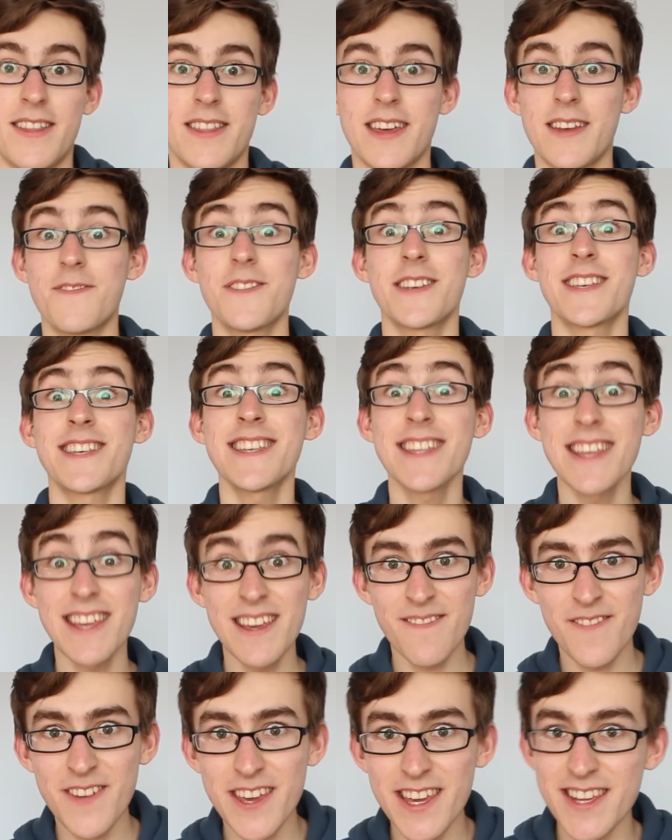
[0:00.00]
And then for
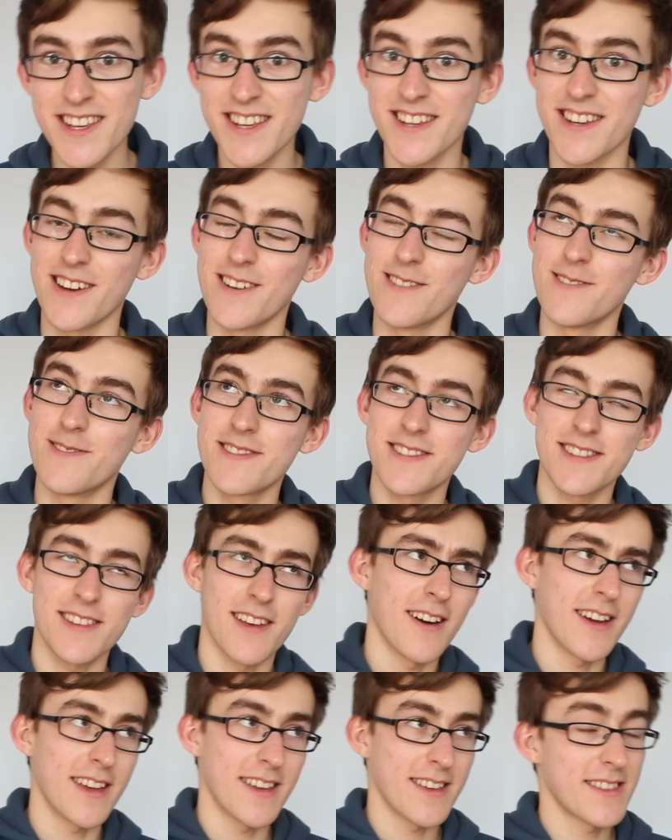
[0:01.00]
TV shows,
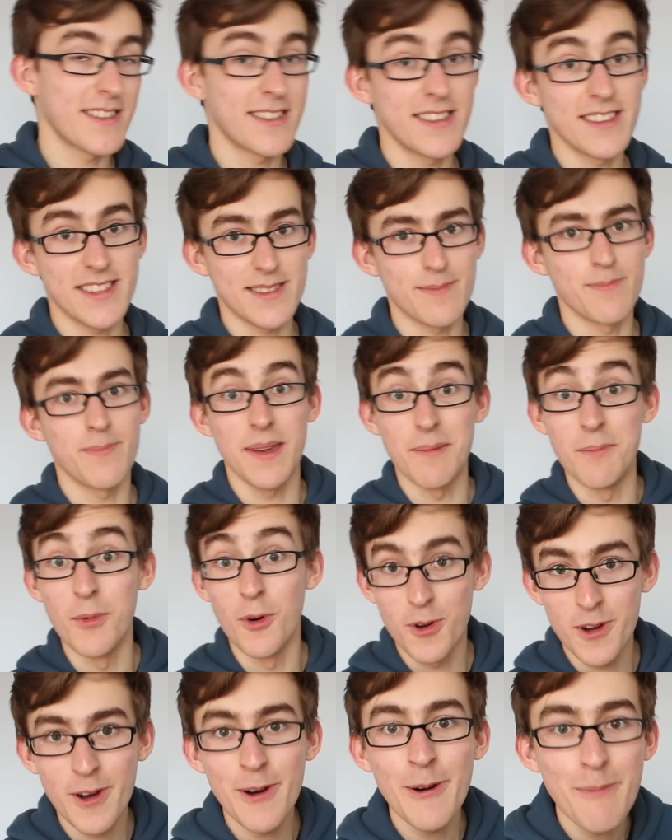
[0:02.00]
it's a bit
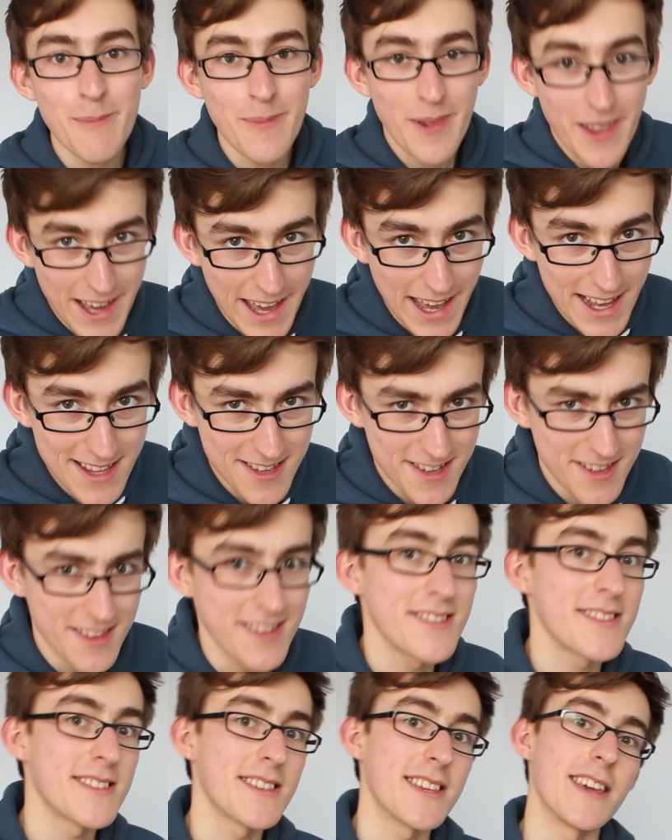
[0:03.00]
more complicated,
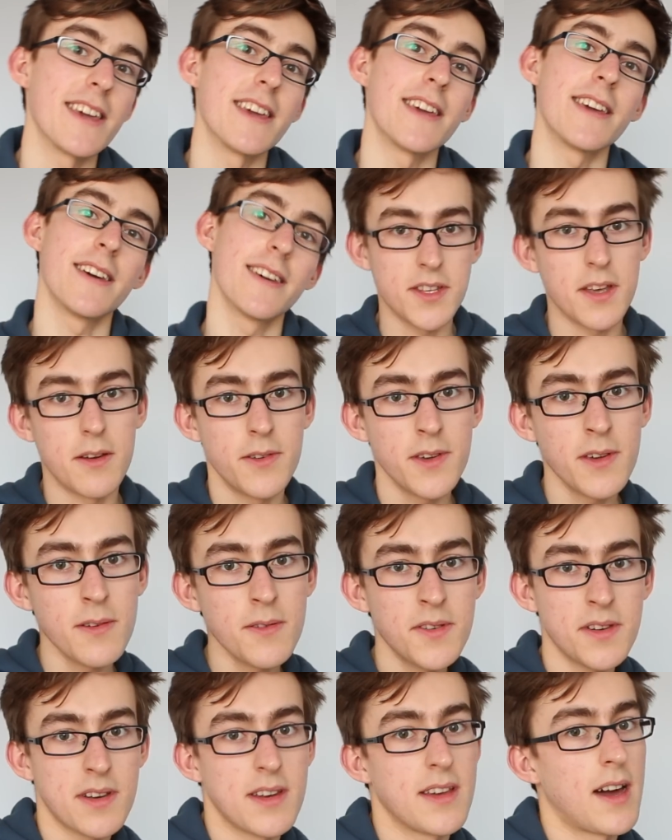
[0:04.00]
you see. So
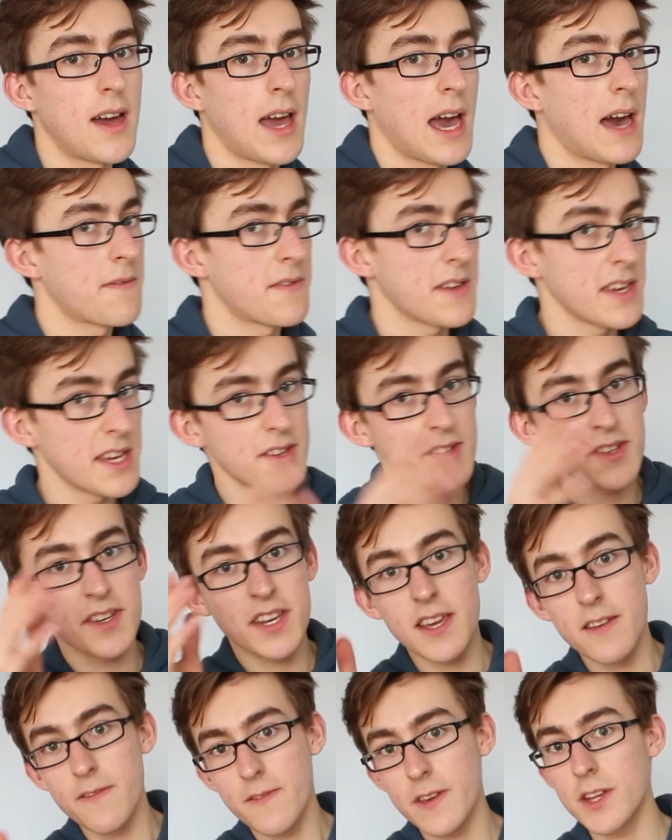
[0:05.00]
usually I have each
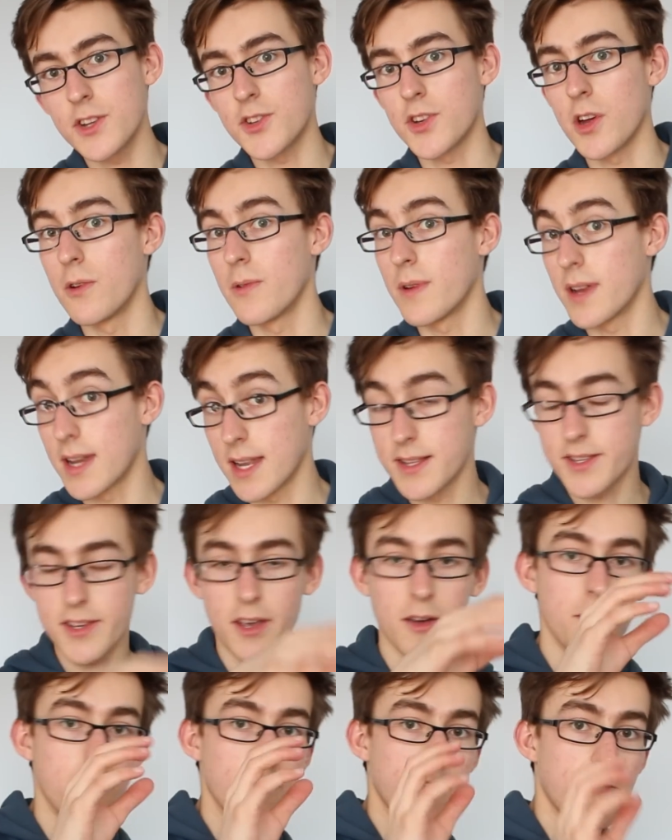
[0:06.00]
TV show in its
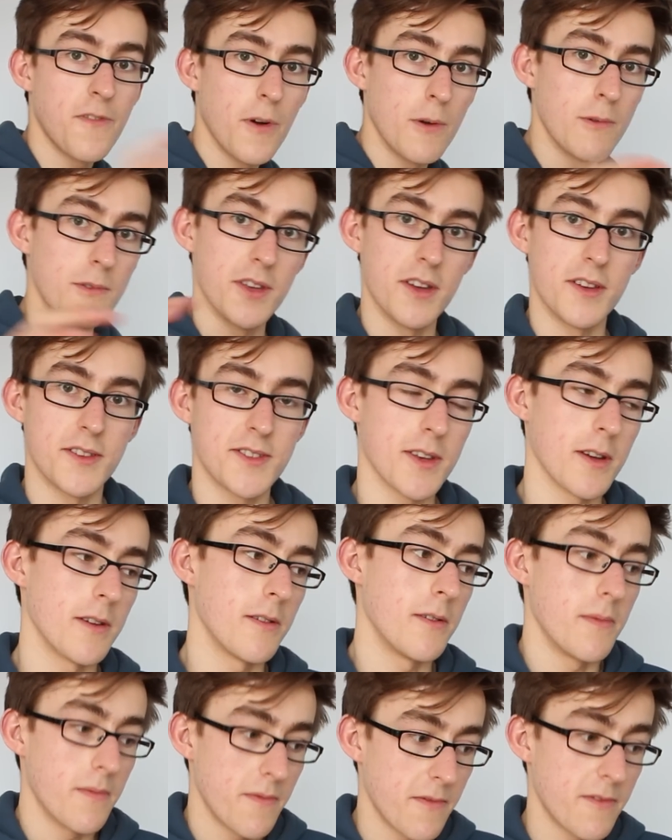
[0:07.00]
own folder,
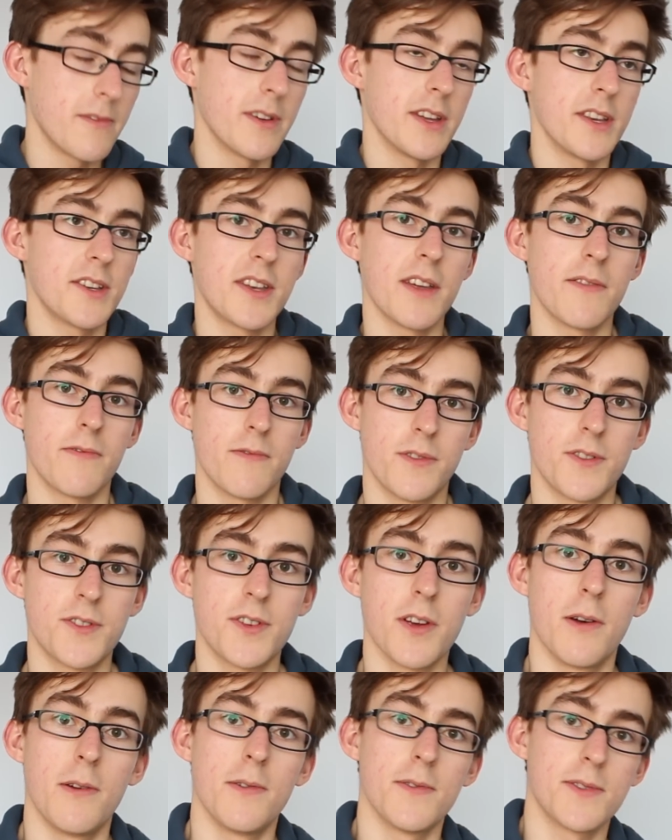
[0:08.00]
so for each different
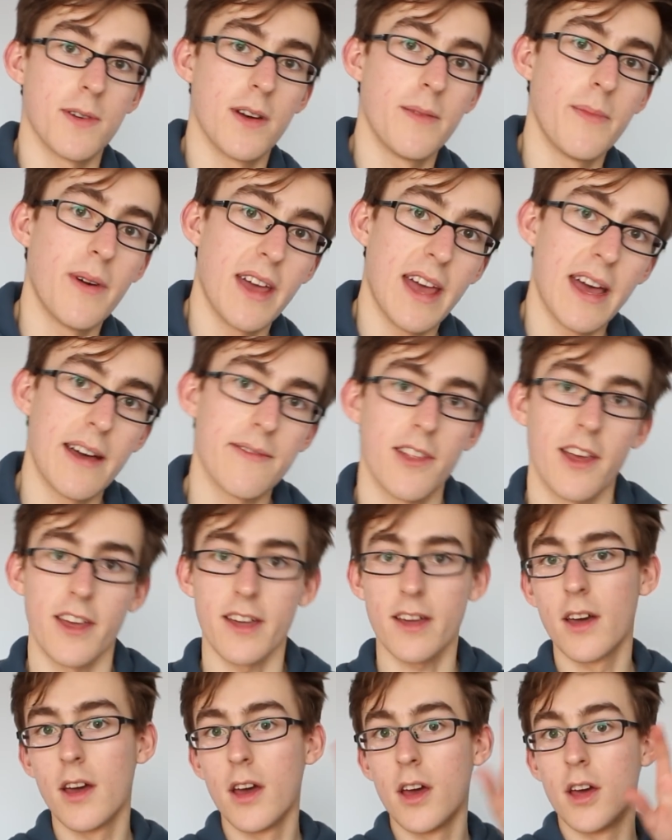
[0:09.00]
show. So I might have
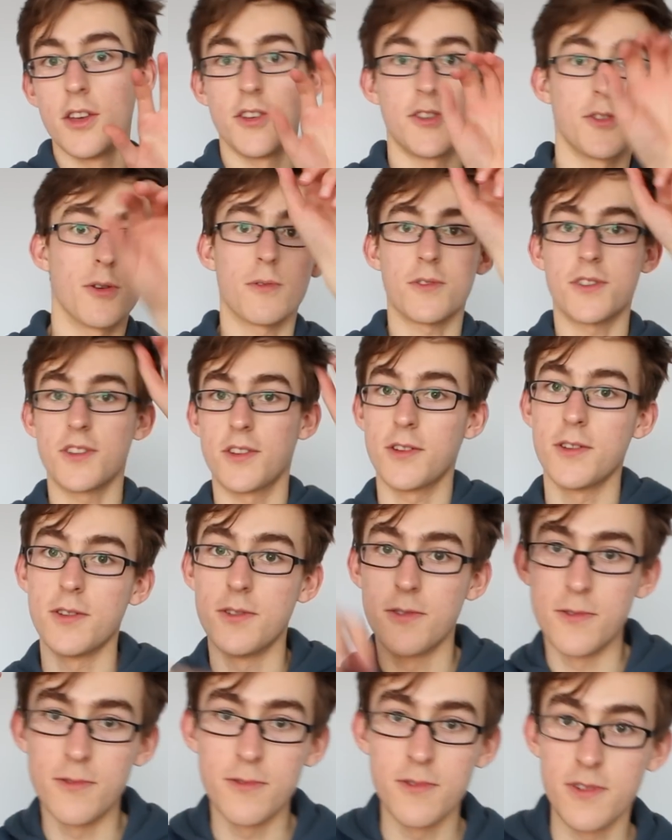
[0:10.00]
like Doctor
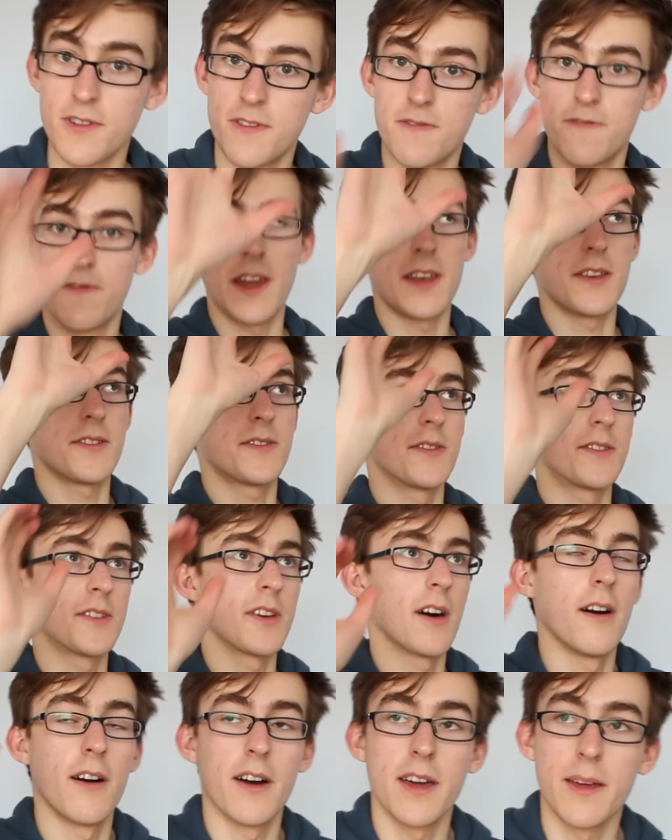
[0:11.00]
Who, Adventure
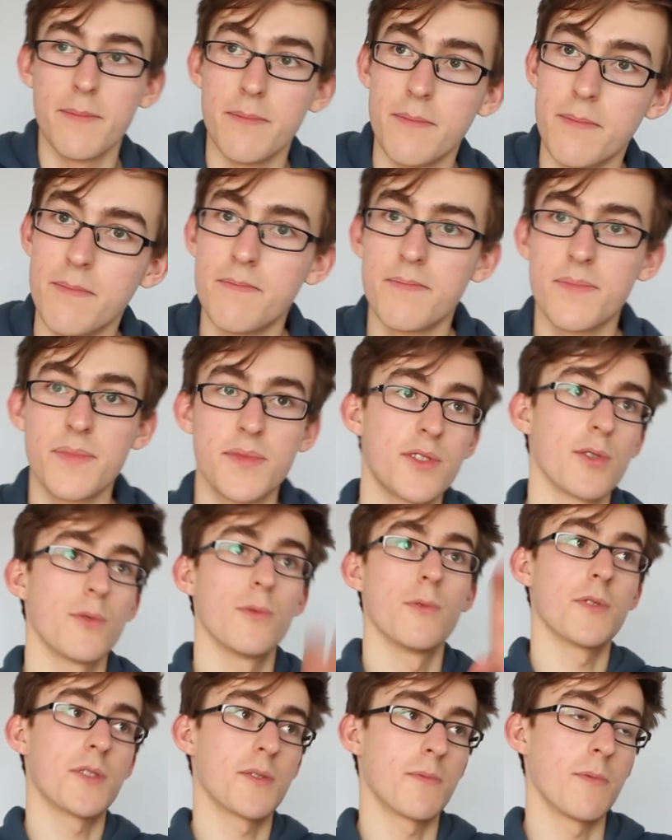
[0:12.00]
Time,
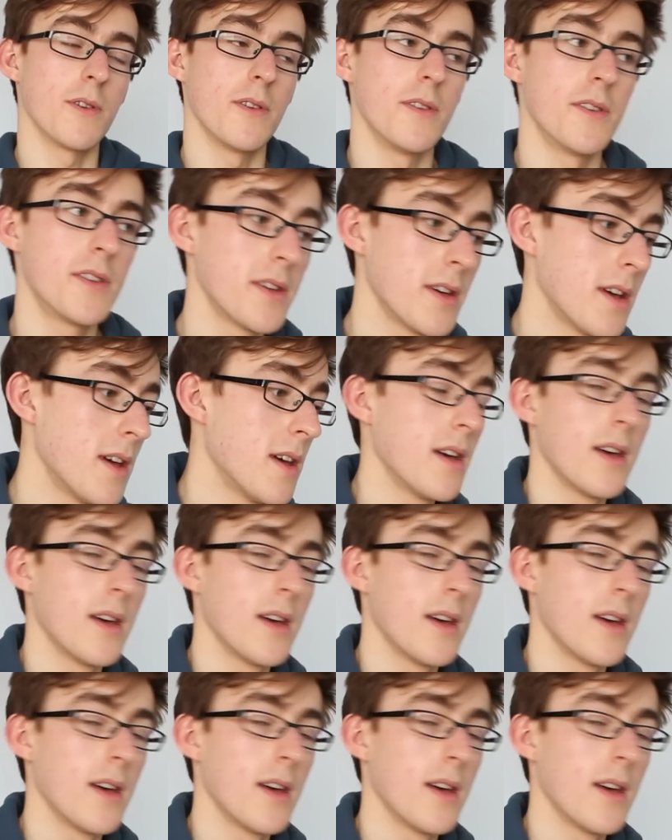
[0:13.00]
Torchwood,